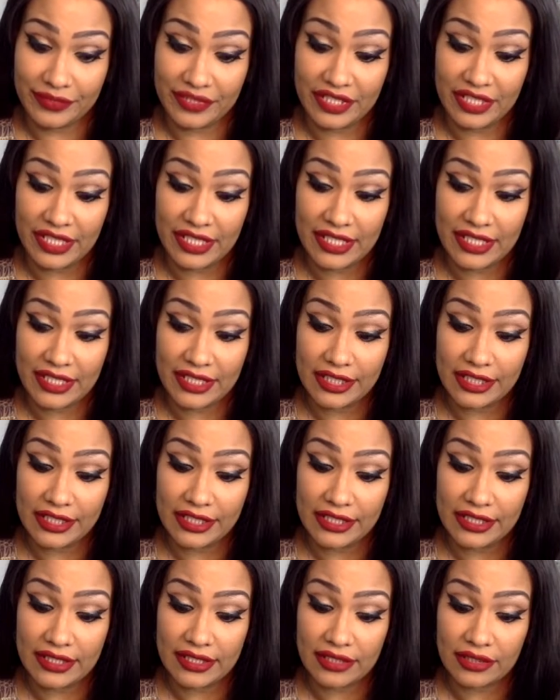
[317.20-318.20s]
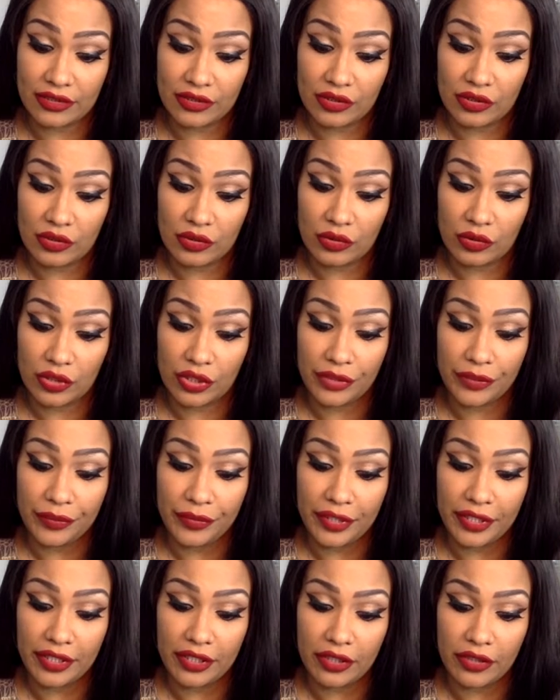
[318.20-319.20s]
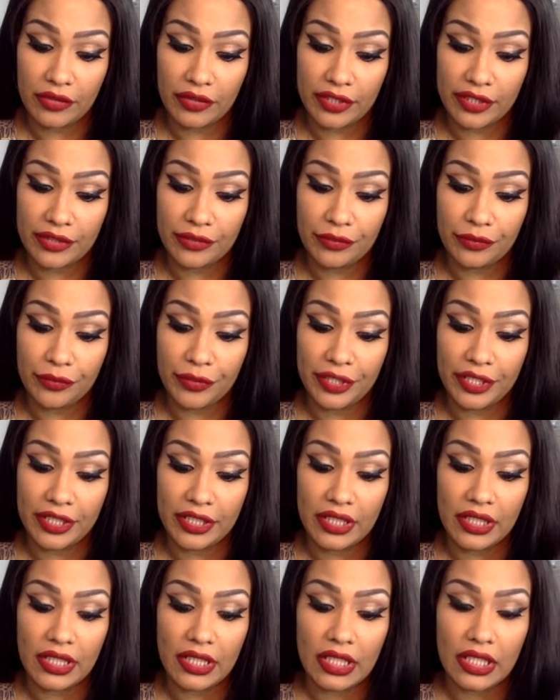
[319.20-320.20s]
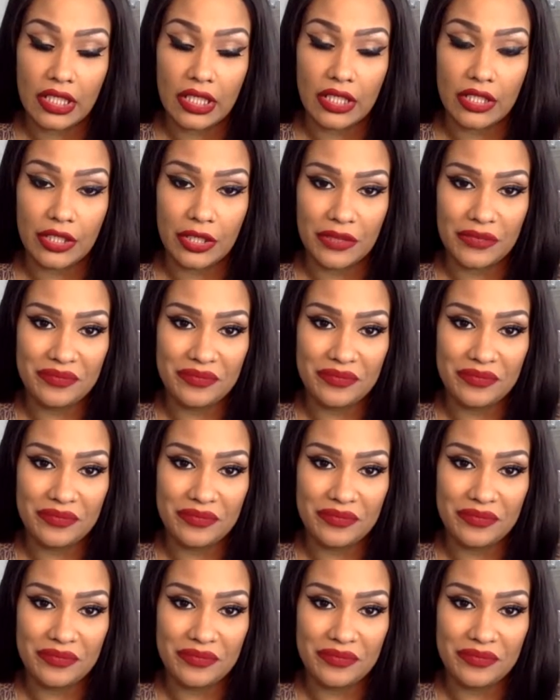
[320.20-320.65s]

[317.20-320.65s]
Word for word: Dusties commit only when in need.